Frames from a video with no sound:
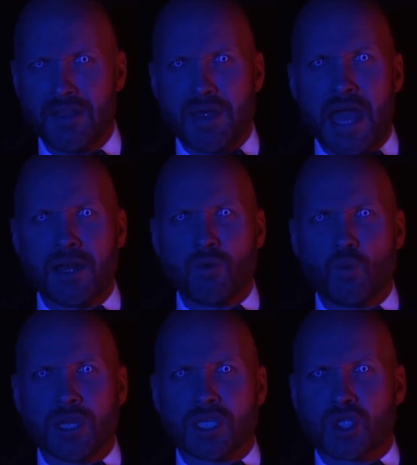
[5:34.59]

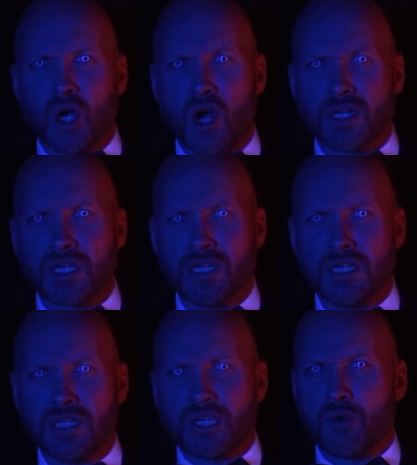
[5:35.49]
Then, with a shock,
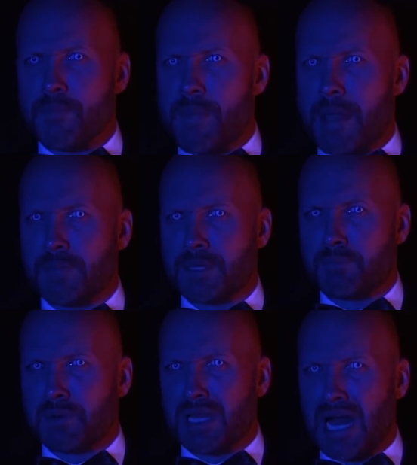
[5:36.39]
she
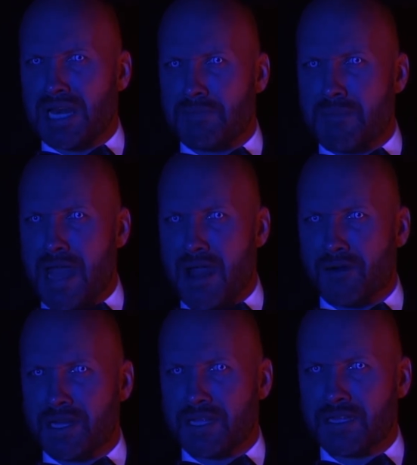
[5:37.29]
remembered Bloody
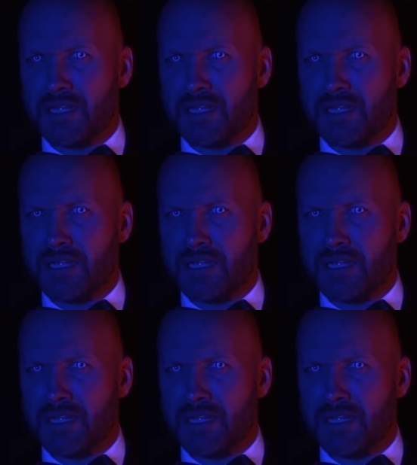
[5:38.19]
Mary.